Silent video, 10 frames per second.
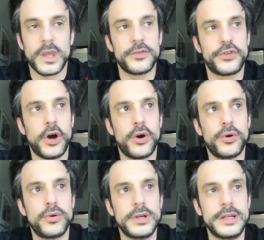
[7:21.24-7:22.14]

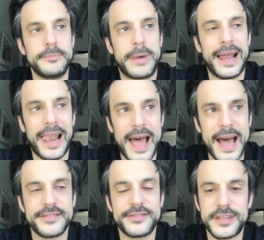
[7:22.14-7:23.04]
So, my
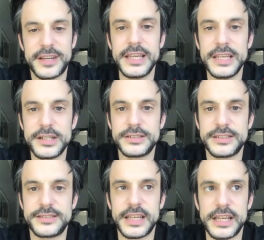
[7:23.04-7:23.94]
last three years
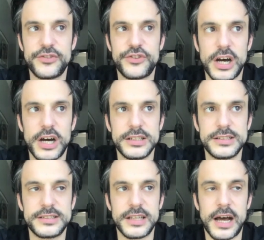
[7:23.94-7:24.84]
at St.
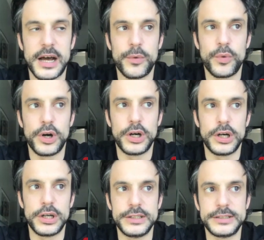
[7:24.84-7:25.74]
John's, I
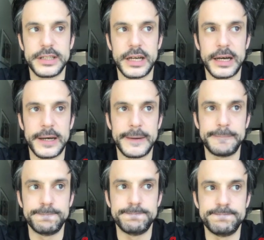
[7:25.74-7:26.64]
was uh,
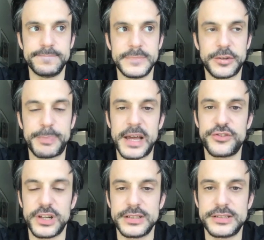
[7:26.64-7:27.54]

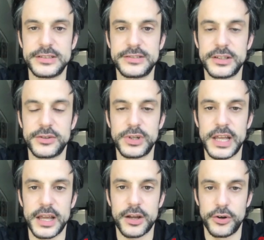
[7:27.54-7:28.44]
special assistant to the
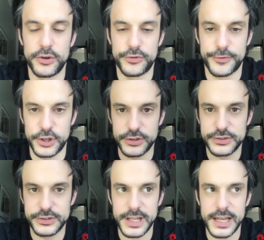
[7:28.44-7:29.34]
head coach
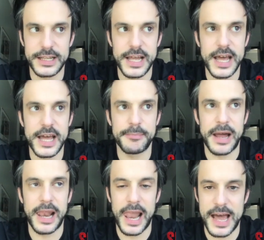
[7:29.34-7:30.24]
first and then
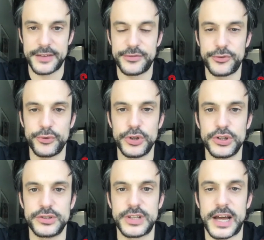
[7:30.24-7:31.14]
my last two
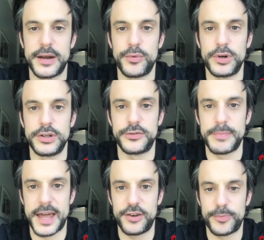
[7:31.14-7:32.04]
years i was
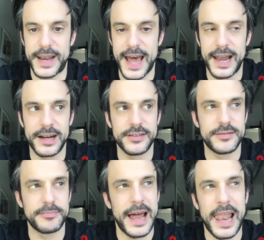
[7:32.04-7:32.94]
management
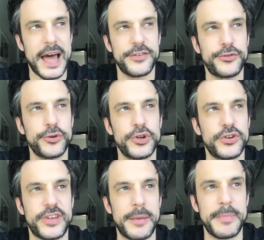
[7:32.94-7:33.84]
analyst my last two
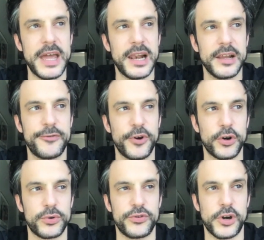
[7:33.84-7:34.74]
years i mainly
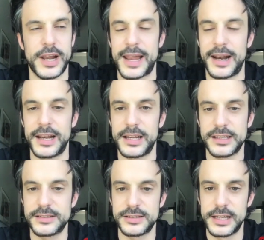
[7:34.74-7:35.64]
focus on analytics